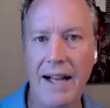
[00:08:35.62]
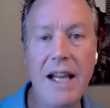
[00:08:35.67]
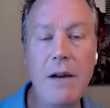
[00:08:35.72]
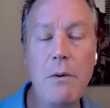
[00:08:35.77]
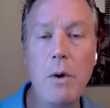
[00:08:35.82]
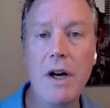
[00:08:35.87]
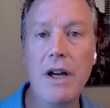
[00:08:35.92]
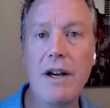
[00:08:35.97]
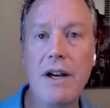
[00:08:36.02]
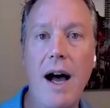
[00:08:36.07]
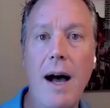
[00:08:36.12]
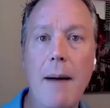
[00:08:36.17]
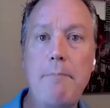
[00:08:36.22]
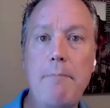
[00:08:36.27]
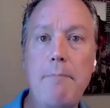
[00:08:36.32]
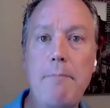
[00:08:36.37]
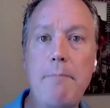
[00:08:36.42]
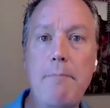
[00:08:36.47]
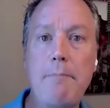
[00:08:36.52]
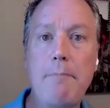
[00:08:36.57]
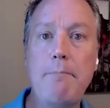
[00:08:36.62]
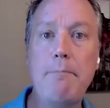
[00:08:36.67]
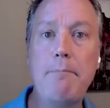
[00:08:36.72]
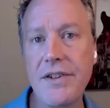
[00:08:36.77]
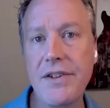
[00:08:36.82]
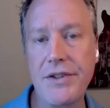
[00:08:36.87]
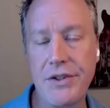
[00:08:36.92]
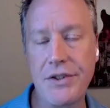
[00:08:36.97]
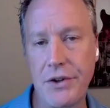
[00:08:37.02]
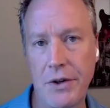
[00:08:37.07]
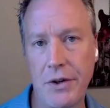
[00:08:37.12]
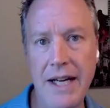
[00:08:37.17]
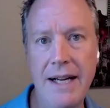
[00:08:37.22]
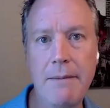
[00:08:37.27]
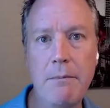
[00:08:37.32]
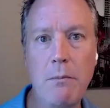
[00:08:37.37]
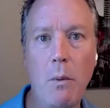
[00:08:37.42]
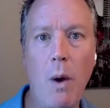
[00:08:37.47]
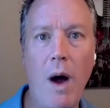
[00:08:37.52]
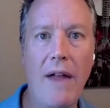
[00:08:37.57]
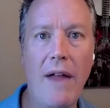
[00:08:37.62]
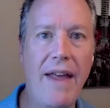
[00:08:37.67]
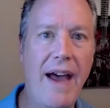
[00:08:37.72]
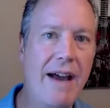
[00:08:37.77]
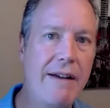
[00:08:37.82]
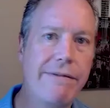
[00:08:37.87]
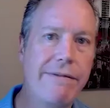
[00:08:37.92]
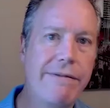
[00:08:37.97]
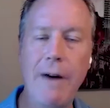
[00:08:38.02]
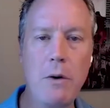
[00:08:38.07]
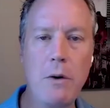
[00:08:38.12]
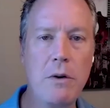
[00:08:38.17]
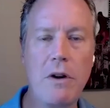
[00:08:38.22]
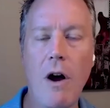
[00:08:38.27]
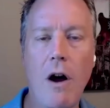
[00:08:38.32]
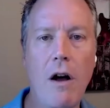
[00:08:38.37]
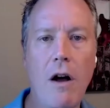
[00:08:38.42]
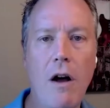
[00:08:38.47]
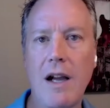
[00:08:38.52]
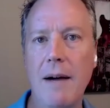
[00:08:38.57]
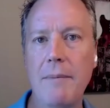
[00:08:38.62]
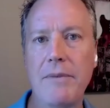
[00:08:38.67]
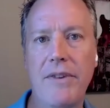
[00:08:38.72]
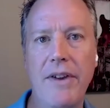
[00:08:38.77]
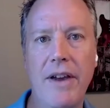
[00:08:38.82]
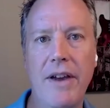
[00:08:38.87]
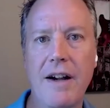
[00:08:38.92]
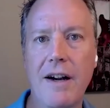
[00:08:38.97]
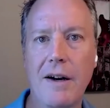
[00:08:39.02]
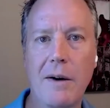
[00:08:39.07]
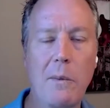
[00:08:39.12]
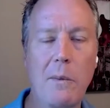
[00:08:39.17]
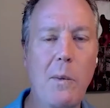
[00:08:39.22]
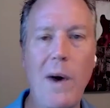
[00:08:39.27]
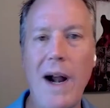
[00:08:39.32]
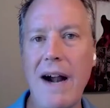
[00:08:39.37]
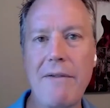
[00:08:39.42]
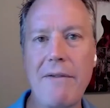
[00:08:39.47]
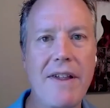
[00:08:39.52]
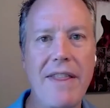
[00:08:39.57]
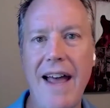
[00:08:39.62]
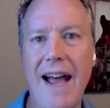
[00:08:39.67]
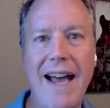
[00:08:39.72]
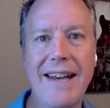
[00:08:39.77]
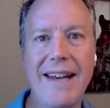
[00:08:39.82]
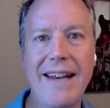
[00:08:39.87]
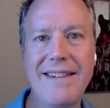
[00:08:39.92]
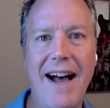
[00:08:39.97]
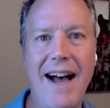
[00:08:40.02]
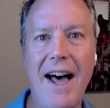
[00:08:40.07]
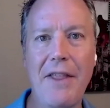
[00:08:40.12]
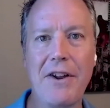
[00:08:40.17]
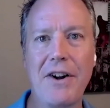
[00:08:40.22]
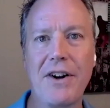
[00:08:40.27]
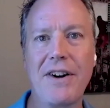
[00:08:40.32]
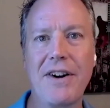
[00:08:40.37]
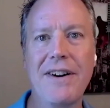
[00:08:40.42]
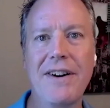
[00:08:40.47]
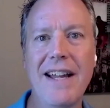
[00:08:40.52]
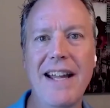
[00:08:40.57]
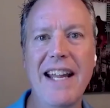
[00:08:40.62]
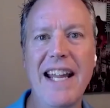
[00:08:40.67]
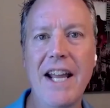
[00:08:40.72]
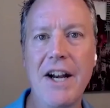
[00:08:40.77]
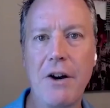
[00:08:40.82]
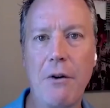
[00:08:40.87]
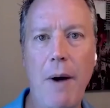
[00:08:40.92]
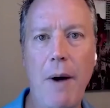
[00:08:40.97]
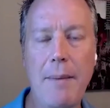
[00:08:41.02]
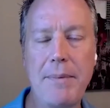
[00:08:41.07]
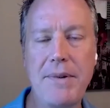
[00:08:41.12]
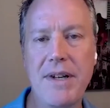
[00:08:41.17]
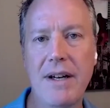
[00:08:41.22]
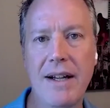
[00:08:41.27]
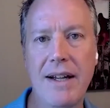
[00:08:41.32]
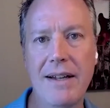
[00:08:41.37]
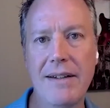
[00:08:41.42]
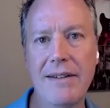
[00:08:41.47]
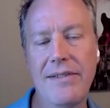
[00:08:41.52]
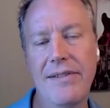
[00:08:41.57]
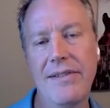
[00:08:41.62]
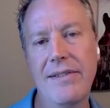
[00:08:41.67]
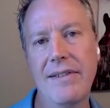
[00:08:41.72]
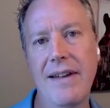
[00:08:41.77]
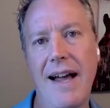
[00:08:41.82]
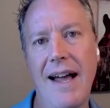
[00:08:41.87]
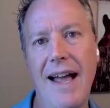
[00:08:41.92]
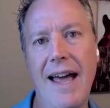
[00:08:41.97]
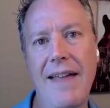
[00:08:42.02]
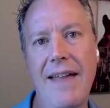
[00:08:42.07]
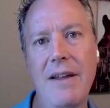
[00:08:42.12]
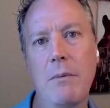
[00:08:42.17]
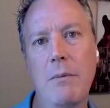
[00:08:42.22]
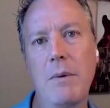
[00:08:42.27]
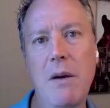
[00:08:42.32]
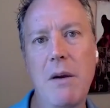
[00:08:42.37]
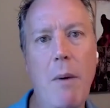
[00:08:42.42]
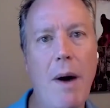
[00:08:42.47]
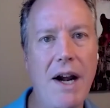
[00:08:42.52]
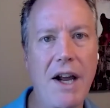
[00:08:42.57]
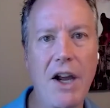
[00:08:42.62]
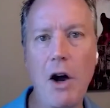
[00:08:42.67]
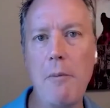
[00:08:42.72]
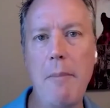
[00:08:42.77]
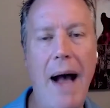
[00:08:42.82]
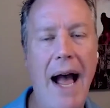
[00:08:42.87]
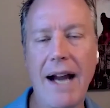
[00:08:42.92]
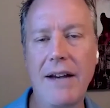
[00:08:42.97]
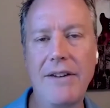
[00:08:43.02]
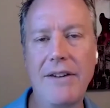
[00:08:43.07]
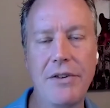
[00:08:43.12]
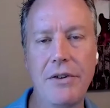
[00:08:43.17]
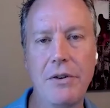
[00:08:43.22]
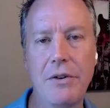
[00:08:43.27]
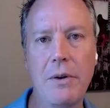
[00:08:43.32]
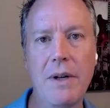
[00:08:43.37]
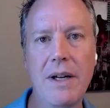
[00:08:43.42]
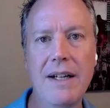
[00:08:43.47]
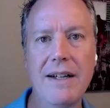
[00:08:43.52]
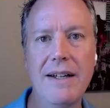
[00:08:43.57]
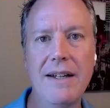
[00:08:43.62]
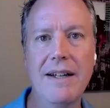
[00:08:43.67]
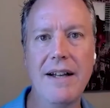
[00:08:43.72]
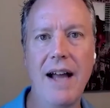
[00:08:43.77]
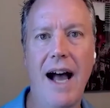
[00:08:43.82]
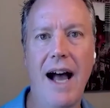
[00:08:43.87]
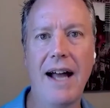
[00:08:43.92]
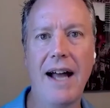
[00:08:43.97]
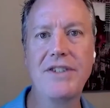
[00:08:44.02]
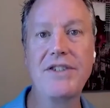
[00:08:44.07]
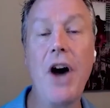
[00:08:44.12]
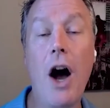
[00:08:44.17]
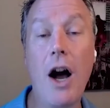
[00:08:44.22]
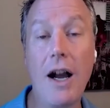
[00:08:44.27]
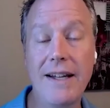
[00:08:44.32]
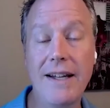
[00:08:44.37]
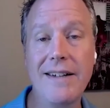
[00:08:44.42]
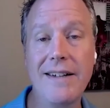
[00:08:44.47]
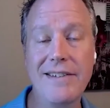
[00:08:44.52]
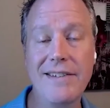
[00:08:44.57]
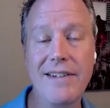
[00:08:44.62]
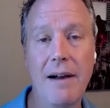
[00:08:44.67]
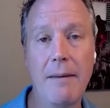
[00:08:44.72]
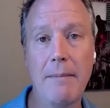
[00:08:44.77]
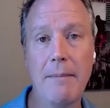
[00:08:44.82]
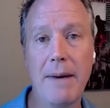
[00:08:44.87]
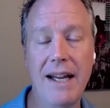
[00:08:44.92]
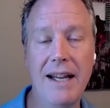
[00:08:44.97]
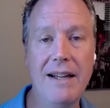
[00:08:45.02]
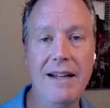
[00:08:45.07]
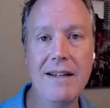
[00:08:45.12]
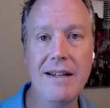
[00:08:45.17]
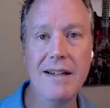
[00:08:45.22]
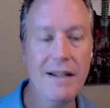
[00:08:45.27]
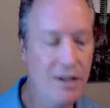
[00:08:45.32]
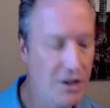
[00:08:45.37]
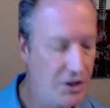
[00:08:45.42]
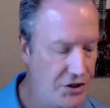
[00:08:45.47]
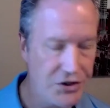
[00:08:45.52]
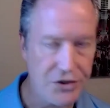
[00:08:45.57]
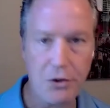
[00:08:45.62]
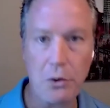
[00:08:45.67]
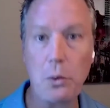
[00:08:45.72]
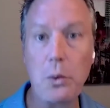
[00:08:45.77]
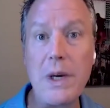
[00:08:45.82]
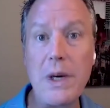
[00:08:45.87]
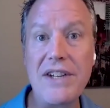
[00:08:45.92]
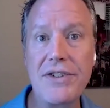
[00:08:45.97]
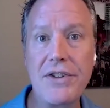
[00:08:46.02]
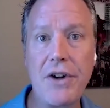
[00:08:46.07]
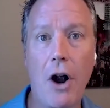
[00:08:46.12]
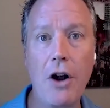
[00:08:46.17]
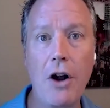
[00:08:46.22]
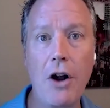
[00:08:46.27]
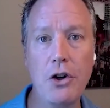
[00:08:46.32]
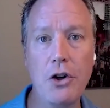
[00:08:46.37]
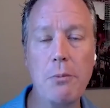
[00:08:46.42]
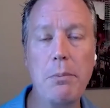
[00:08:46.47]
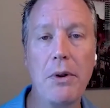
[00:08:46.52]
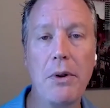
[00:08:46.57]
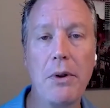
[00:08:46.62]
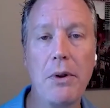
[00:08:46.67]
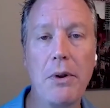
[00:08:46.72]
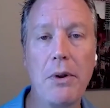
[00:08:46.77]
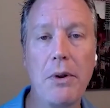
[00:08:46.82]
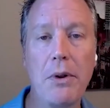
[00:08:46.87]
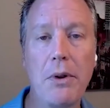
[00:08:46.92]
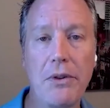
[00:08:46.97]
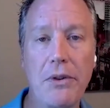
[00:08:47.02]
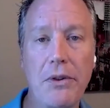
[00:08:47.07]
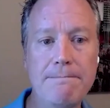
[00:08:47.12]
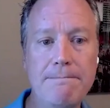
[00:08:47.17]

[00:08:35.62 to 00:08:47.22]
It would uh, pause the stream while that phone call comes in or whatever that other interruption is. Uh, and then when you want to go back to uh, talking to somebody, you can just restart Noopl's stream.